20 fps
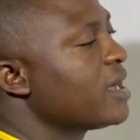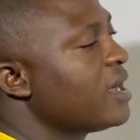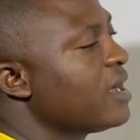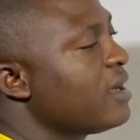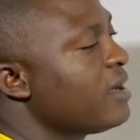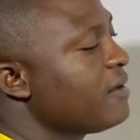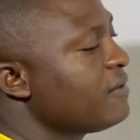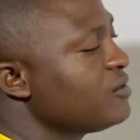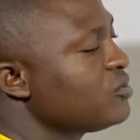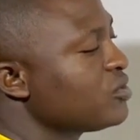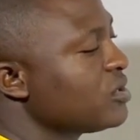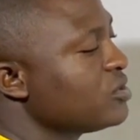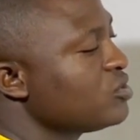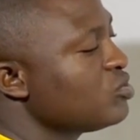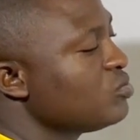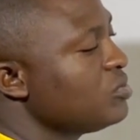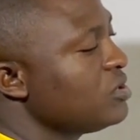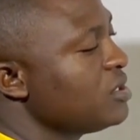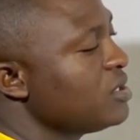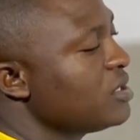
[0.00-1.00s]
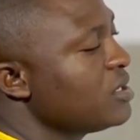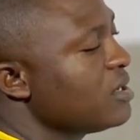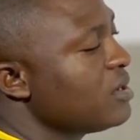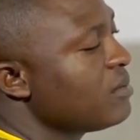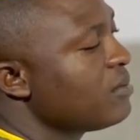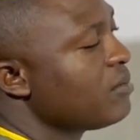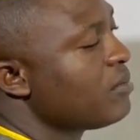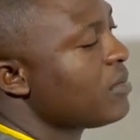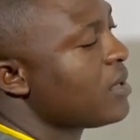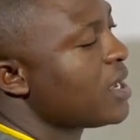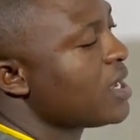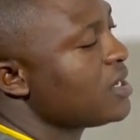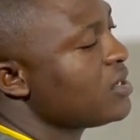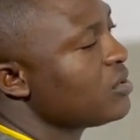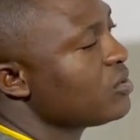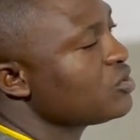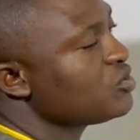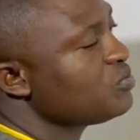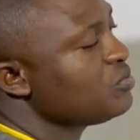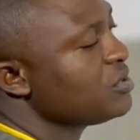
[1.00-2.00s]
can have this one to be
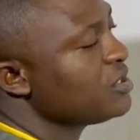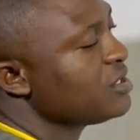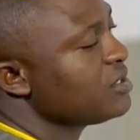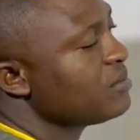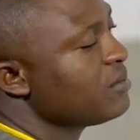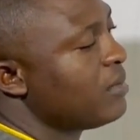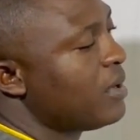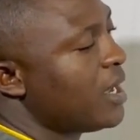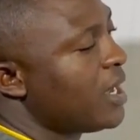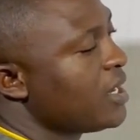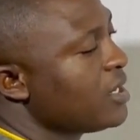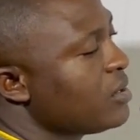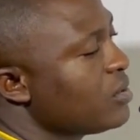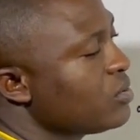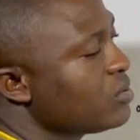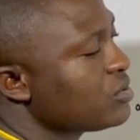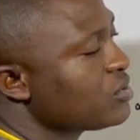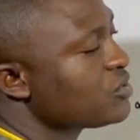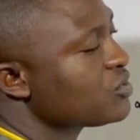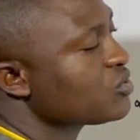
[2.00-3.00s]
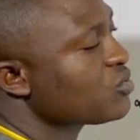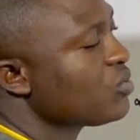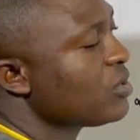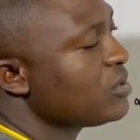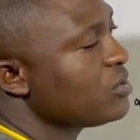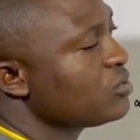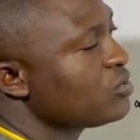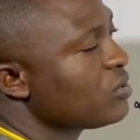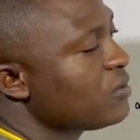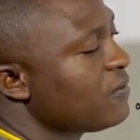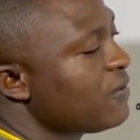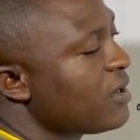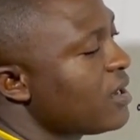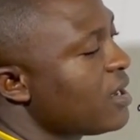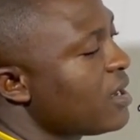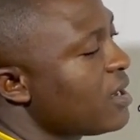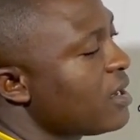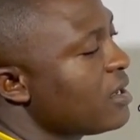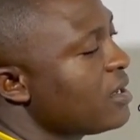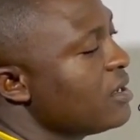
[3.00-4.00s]
minus b minus square root
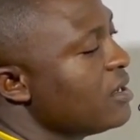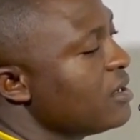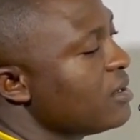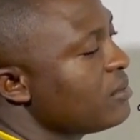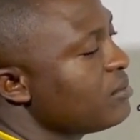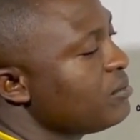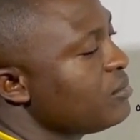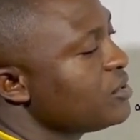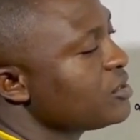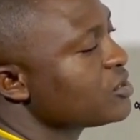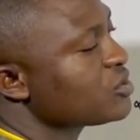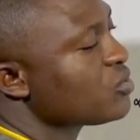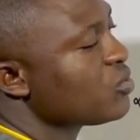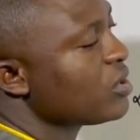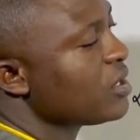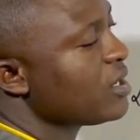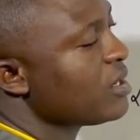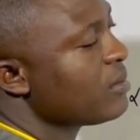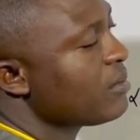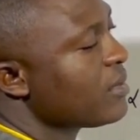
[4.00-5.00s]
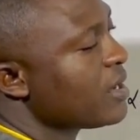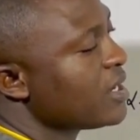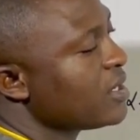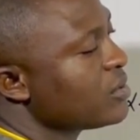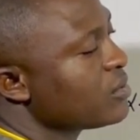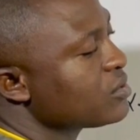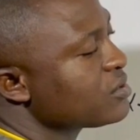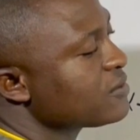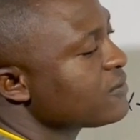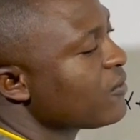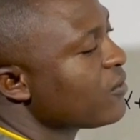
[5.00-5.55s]
of b square minus